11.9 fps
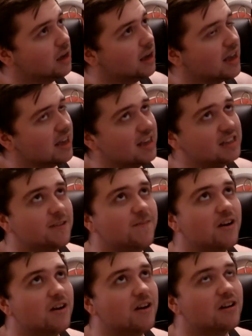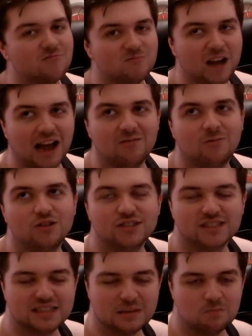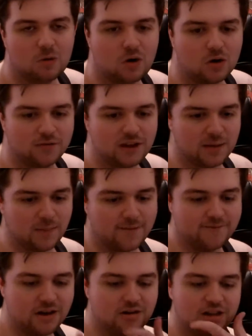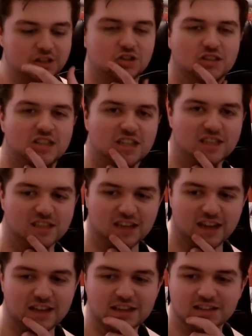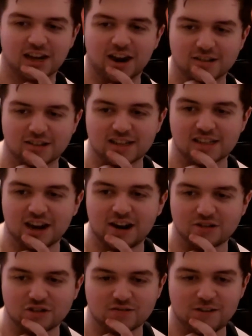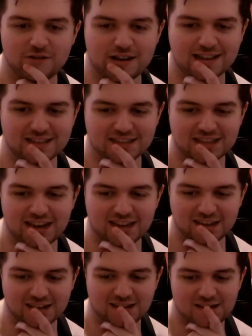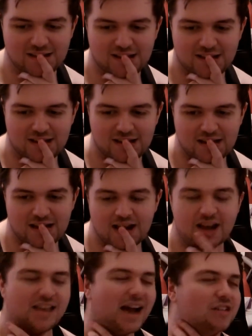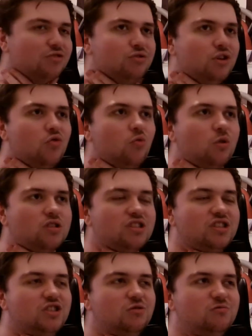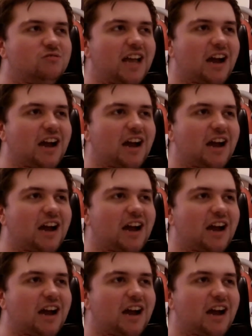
I want to see more of him. I'm very interested in his character. His character is very entertaining. And I don't know what to do now,